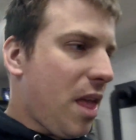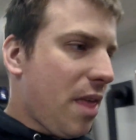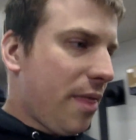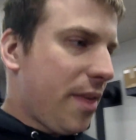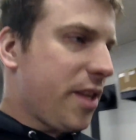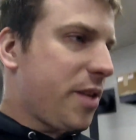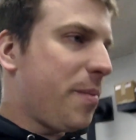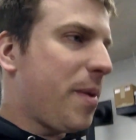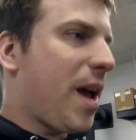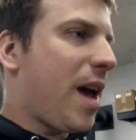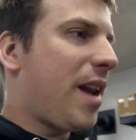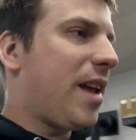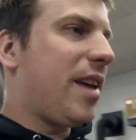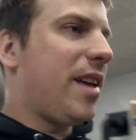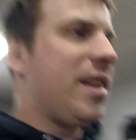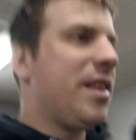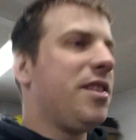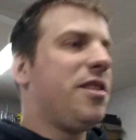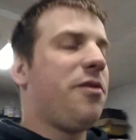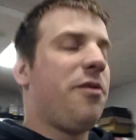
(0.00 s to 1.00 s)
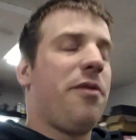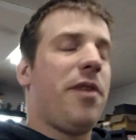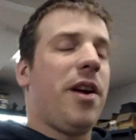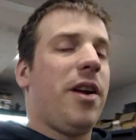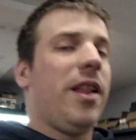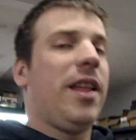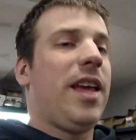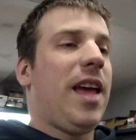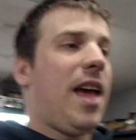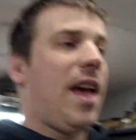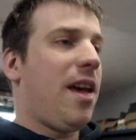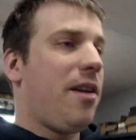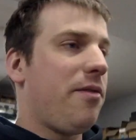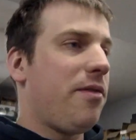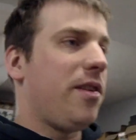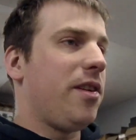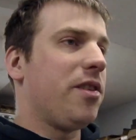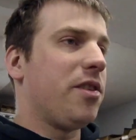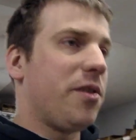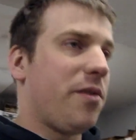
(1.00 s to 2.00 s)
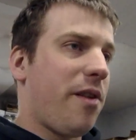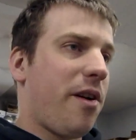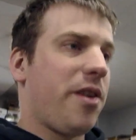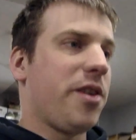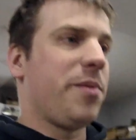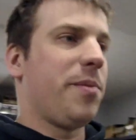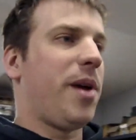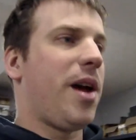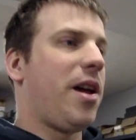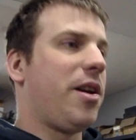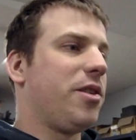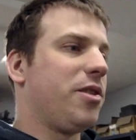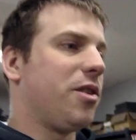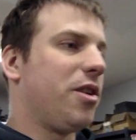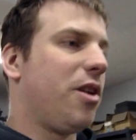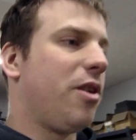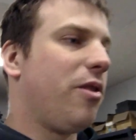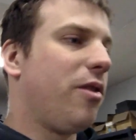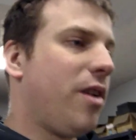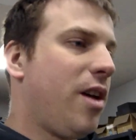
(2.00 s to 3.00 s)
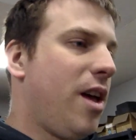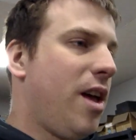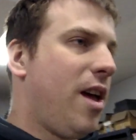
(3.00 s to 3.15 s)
This Miata is fairly heavy as far as Miatas go.